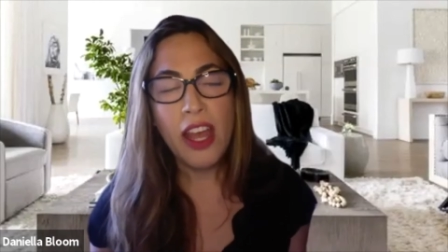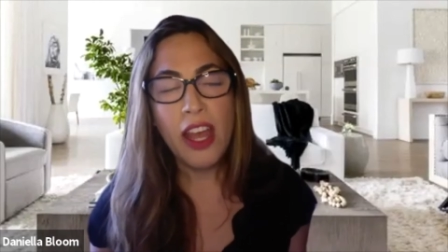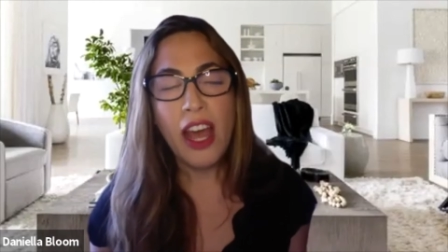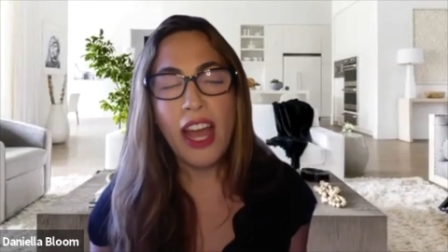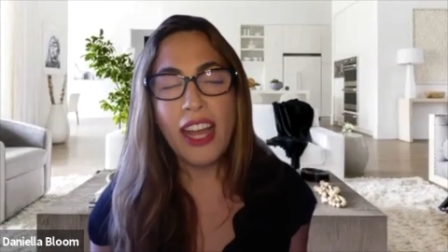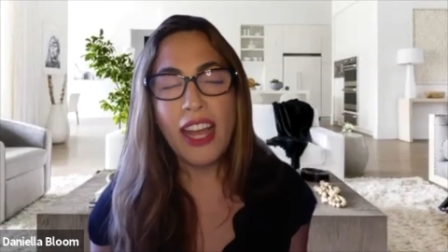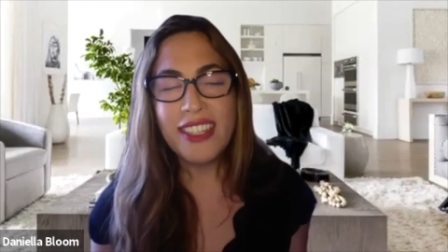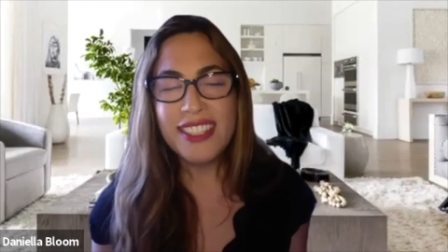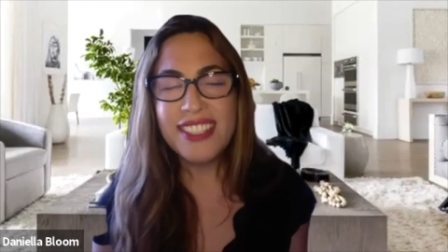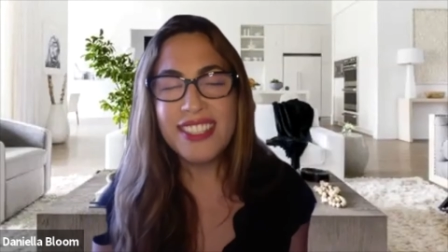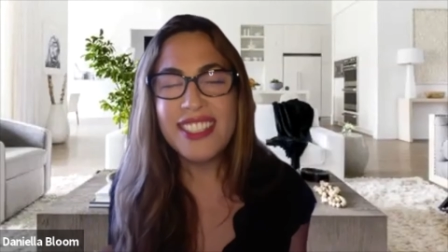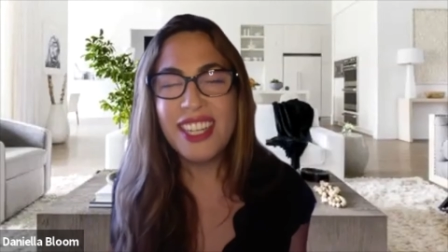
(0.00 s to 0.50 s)

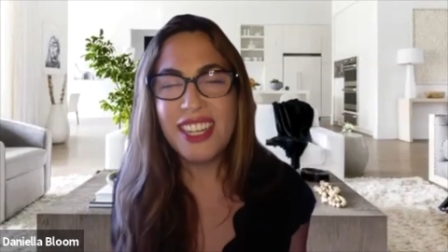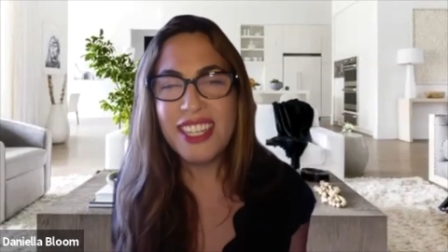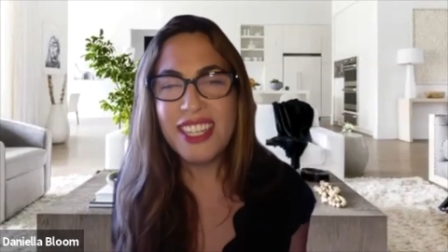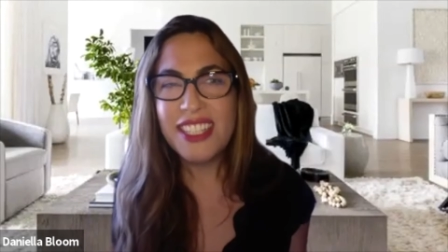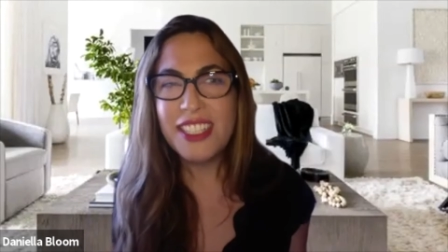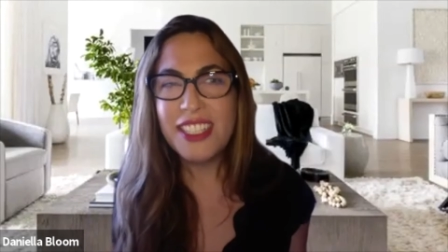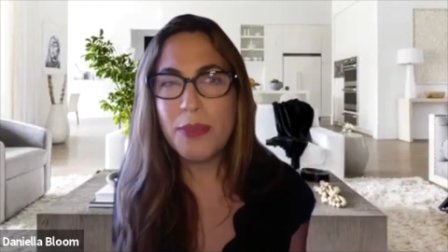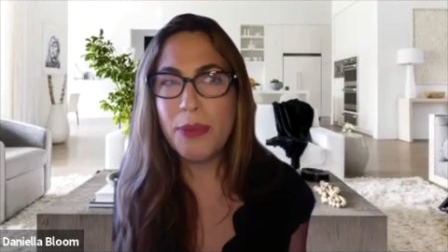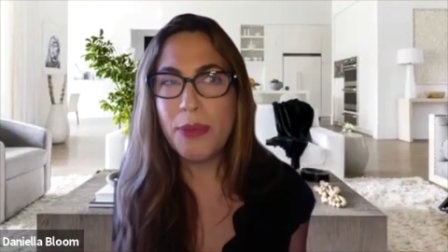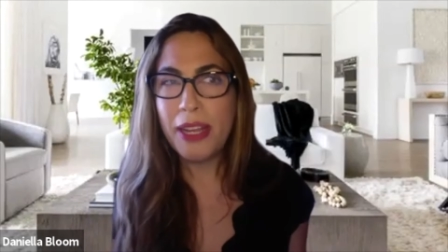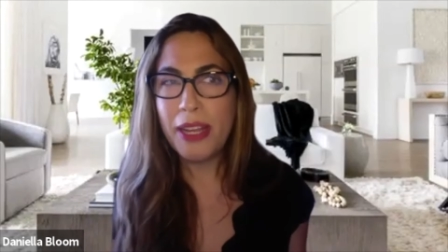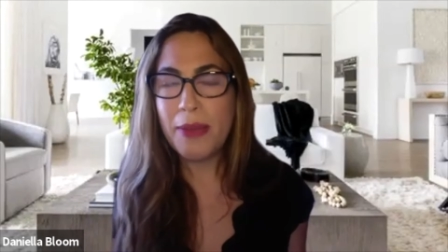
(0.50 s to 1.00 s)
I started
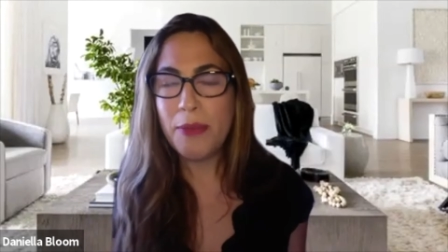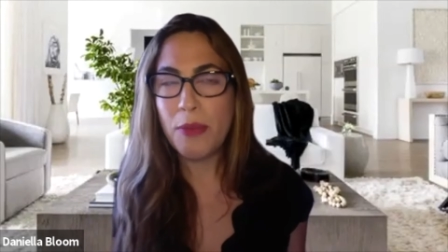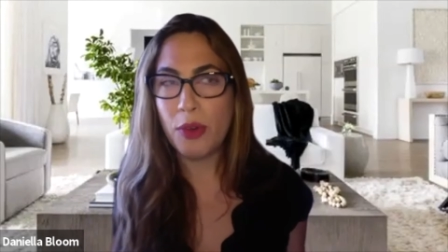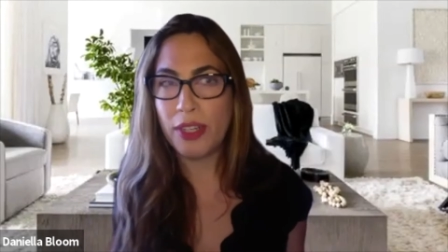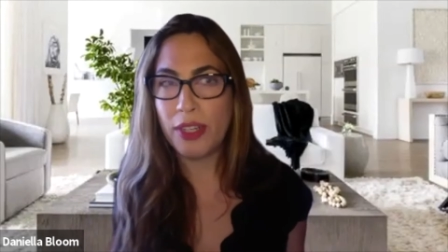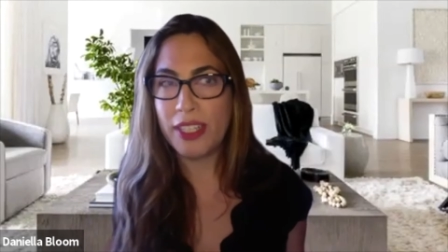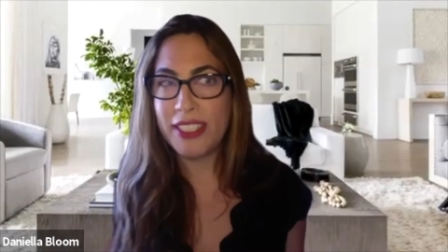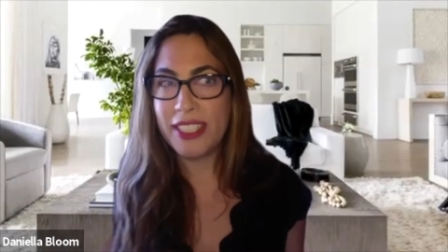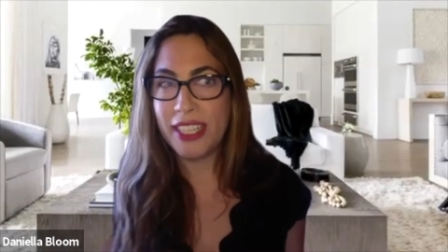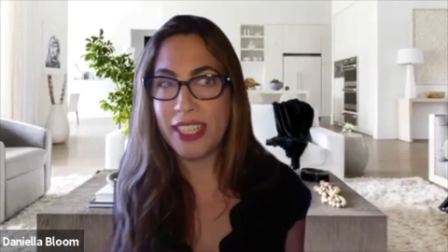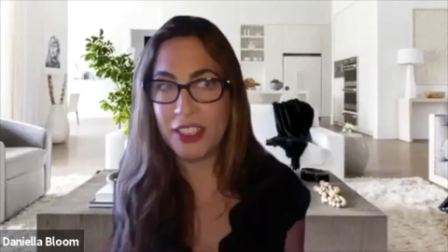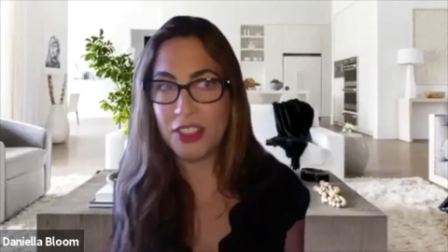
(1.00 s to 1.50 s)
to pay more
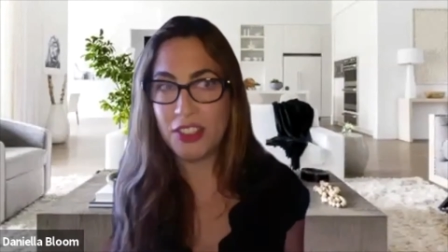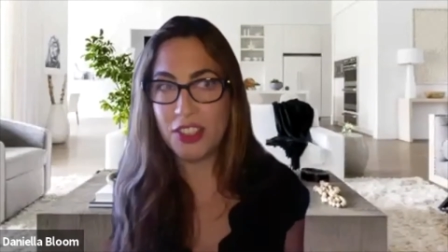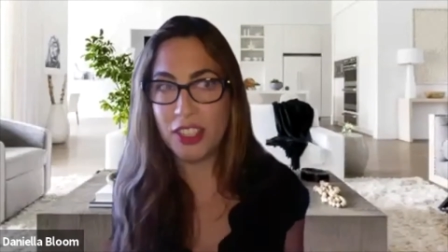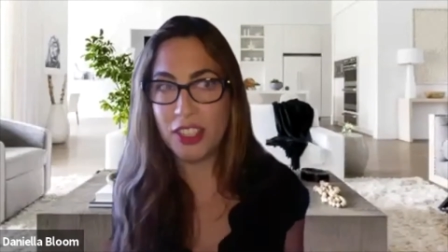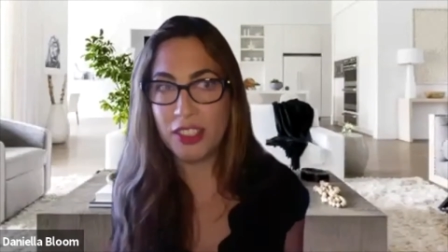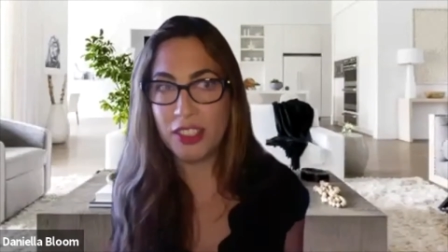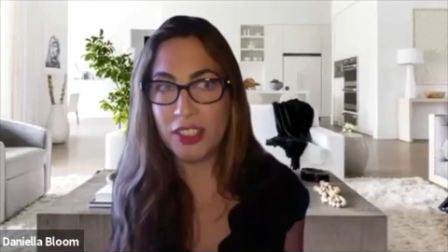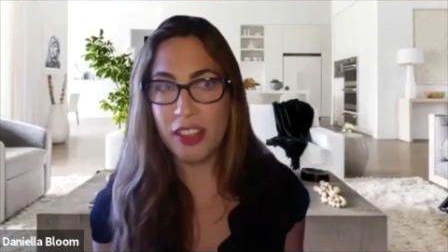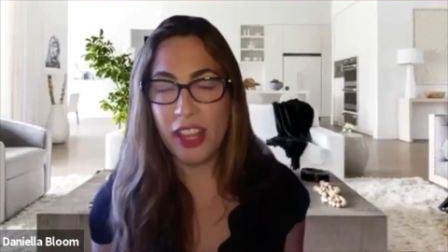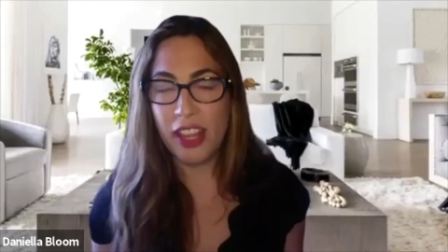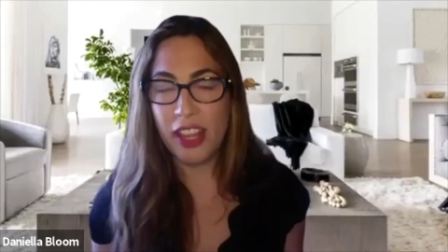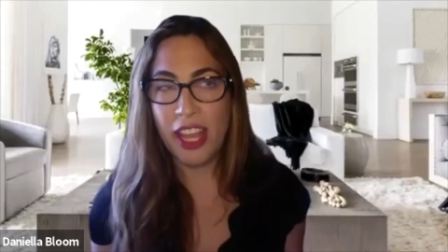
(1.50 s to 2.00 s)
attention
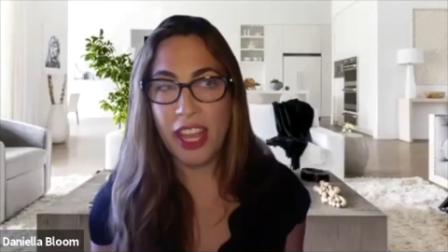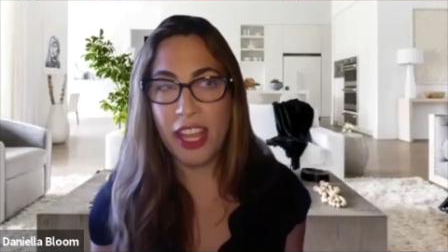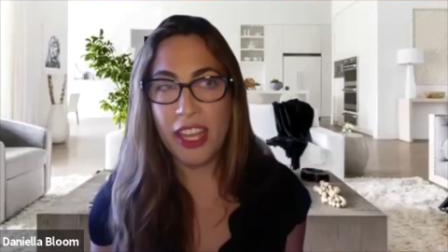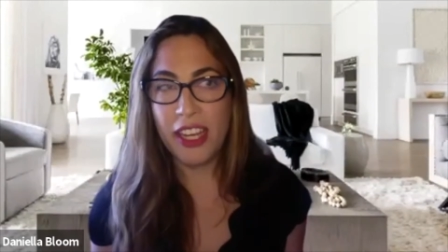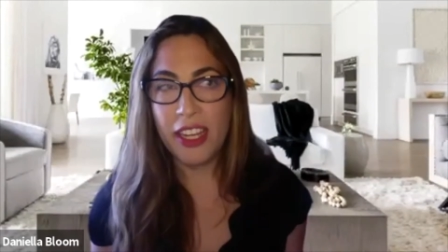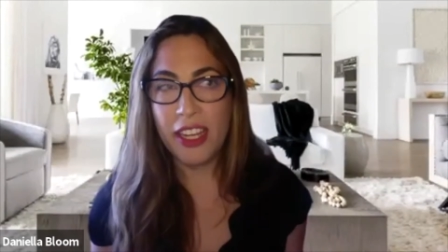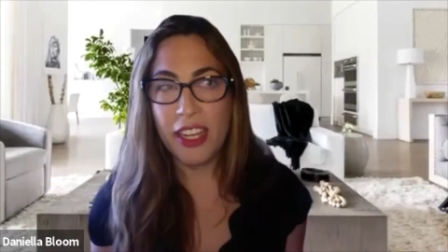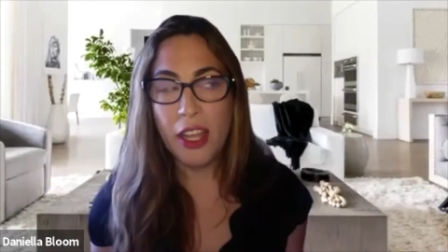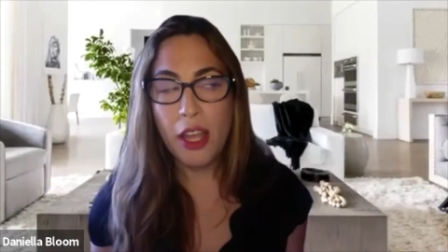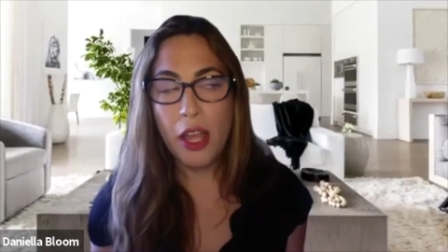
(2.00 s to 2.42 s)
to that.